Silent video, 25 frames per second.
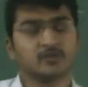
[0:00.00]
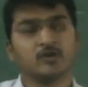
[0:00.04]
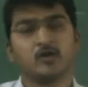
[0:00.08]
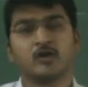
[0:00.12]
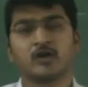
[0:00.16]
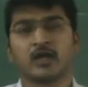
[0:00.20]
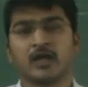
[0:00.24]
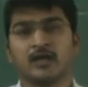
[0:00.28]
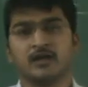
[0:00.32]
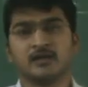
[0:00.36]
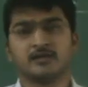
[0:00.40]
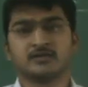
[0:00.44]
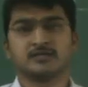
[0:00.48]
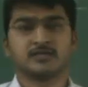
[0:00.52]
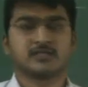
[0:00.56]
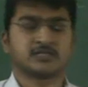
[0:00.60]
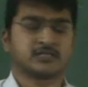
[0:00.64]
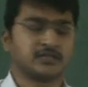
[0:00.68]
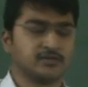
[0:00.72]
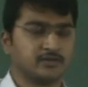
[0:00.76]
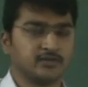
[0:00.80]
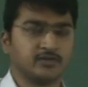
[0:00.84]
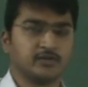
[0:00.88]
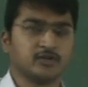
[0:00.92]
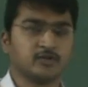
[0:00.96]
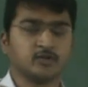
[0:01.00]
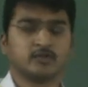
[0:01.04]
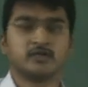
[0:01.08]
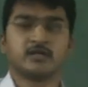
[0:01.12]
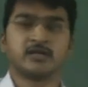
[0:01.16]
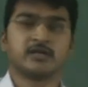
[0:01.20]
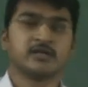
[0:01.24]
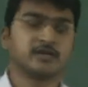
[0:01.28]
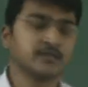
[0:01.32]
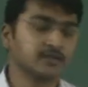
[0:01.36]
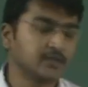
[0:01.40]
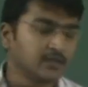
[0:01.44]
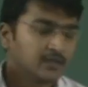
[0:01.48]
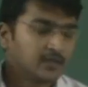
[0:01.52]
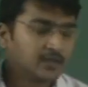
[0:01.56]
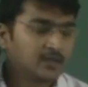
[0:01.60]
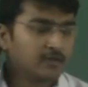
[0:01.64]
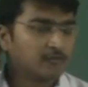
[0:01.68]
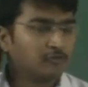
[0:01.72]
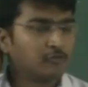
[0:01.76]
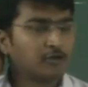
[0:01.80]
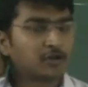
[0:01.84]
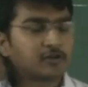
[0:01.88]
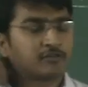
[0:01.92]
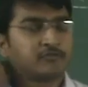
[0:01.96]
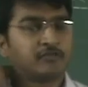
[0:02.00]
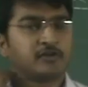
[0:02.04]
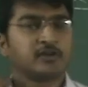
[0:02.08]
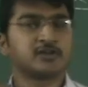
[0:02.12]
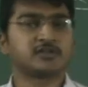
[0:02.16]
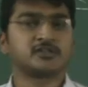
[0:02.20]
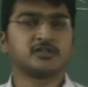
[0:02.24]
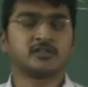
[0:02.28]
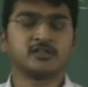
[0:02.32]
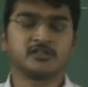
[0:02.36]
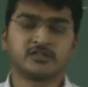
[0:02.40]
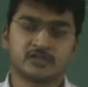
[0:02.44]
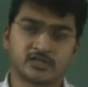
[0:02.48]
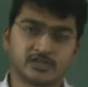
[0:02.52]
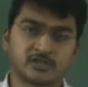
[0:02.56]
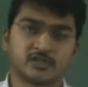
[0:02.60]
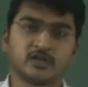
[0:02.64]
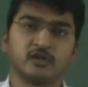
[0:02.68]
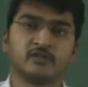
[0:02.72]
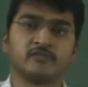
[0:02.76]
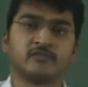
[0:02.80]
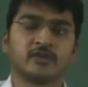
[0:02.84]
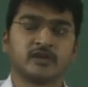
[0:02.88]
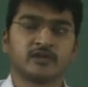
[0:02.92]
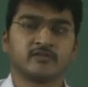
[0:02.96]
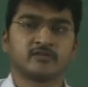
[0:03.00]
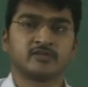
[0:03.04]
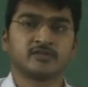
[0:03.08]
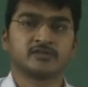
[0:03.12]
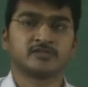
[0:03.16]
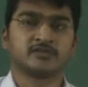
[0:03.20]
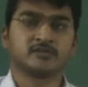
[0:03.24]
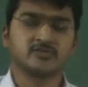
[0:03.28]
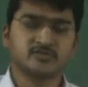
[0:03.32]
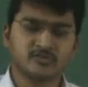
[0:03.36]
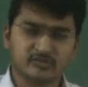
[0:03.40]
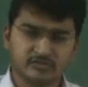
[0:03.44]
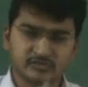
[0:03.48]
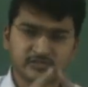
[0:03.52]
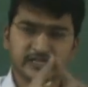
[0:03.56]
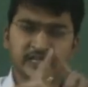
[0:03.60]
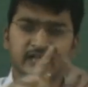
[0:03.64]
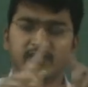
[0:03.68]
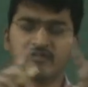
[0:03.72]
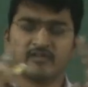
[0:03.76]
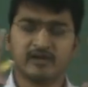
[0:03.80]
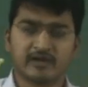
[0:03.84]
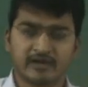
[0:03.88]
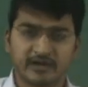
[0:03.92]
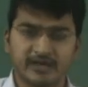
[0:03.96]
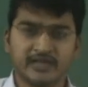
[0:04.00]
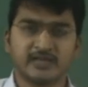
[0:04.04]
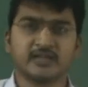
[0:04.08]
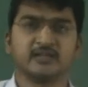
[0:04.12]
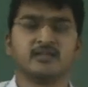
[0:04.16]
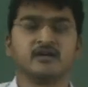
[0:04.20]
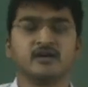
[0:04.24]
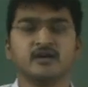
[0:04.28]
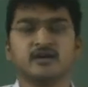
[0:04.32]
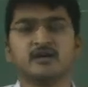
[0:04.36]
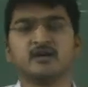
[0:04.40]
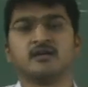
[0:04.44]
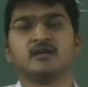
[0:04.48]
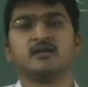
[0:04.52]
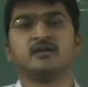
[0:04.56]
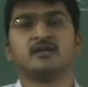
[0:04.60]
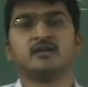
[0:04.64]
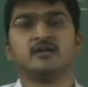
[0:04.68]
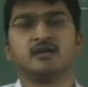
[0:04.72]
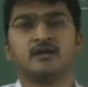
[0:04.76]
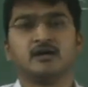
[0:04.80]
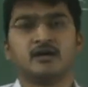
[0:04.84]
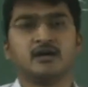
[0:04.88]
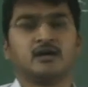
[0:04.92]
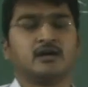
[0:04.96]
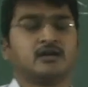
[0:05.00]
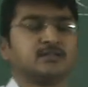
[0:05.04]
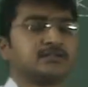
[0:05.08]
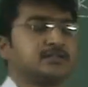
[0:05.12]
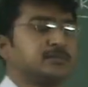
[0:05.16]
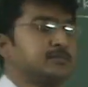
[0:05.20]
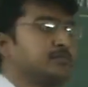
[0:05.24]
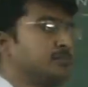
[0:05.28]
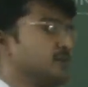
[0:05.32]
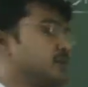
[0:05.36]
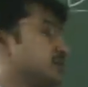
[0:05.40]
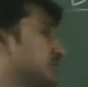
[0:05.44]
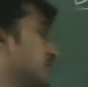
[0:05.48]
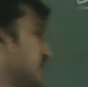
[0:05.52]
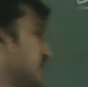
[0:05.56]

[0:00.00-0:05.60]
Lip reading: Okay, just you know that work function, threshold frequency. So they are like the simple